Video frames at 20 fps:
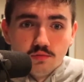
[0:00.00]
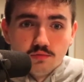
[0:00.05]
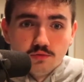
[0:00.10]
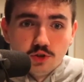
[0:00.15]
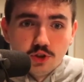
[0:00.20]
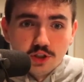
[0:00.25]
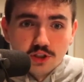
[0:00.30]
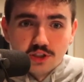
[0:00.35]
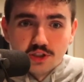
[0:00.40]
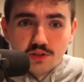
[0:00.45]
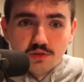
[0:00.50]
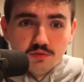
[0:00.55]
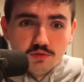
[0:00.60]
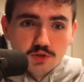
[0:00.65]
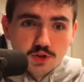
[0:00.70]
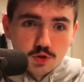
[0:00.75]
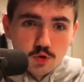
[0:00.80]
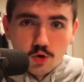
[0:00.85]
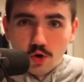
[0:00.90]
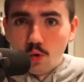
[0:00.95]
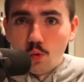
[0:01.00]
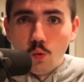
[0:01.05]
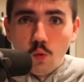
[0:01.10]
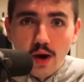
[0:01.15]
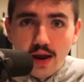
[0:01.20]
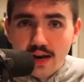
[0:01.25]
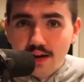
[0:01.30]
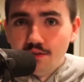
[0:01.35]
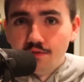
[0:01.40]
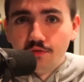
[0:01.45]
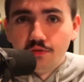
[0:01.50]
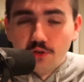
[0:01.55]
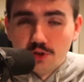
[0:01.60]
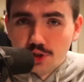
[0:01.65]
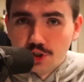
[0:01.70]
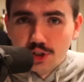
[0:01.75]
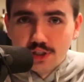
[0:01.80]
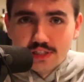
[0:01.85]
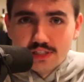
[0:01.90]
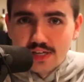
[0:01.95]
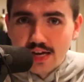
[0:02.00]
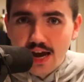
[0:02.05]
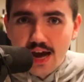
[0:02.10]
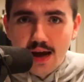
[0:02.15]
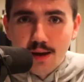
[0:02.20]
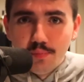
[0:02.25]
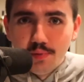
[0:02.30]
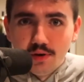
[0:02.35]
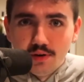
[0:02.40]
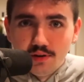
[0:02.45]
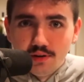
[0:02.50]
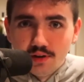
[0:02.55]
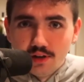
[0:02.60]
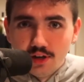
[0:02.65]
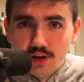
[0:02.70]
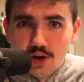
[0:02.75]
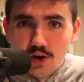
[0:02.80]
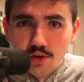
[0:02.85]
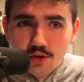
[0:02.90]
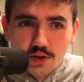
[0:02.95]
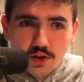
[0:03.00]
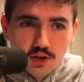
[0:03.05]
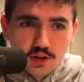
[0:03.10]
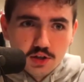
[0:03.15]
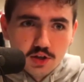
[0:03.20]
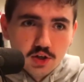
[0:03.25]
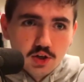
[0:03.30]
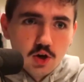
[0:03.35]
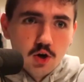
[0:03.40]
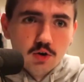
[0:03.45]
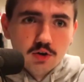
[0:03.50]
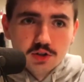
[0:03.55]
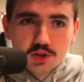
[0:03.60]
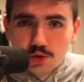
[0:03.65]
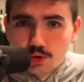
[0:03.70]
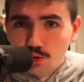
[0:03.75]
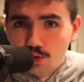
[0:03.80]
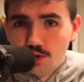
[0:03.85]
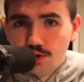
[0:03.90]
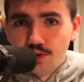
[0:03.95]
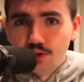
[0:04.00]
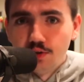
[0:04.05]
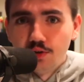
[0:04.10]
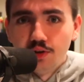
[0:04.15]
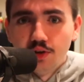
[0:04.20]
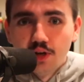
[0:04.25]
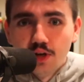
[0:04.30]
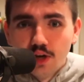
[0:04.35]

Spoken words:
just sort of waiting for shit to happen. You go to school and you